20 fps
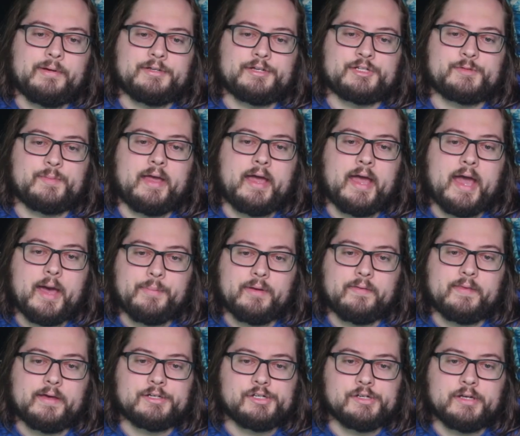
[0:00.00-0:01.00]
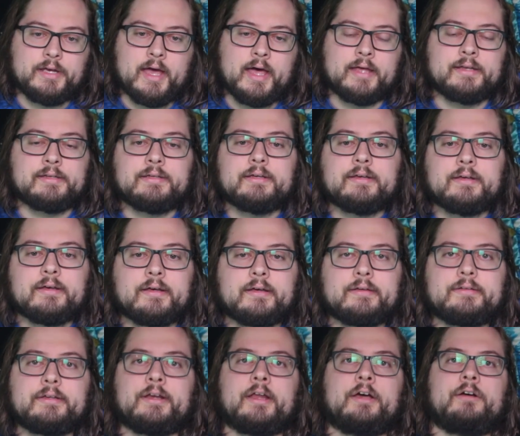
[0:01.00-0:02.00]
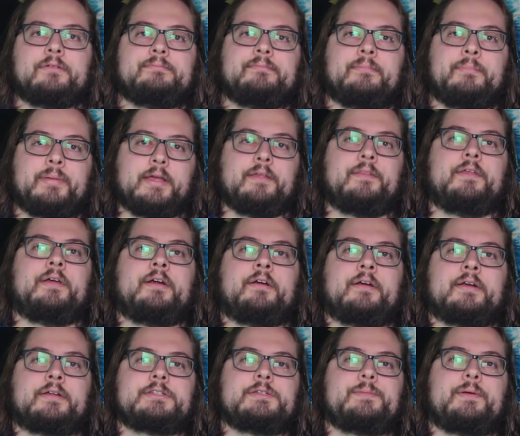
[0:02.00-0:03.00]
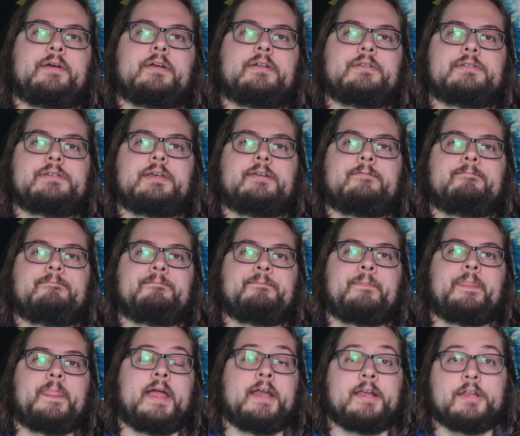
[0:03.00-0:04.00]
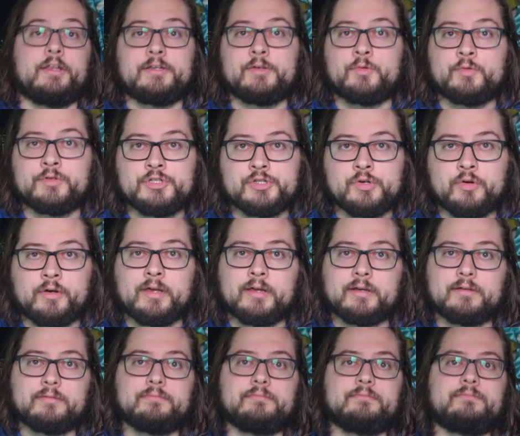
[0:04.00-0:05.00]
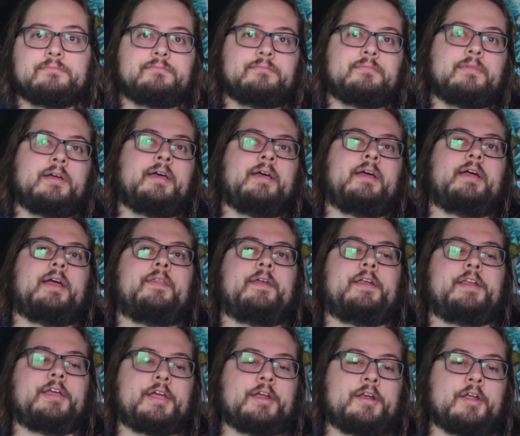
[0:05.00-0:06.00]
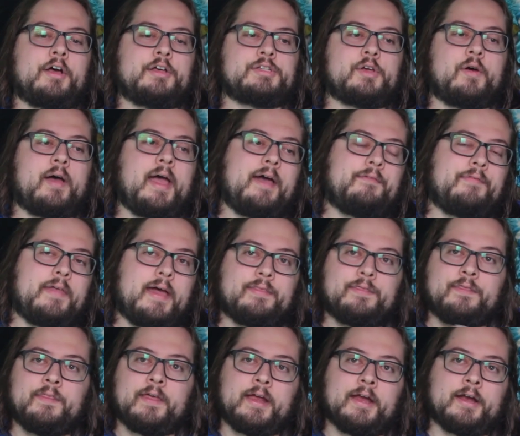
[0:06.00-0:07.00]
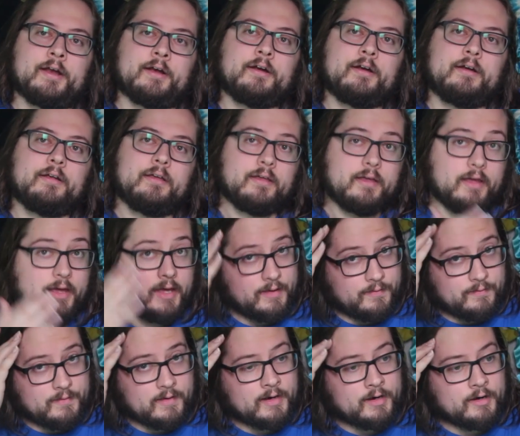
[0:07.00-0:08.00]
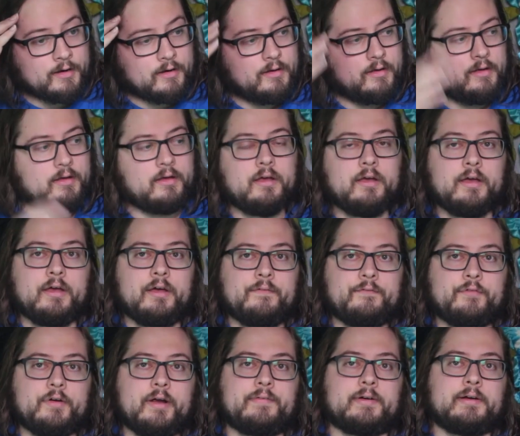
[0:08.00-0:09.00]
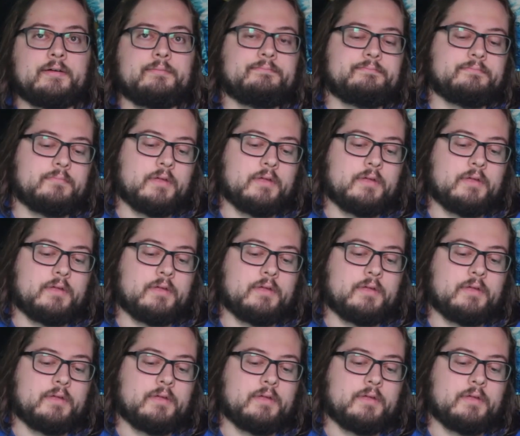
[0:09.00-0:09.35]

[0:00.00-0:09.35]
but just be happy that you got to you know be there and experience it and need to enjoy it and then you can also have that there and there forever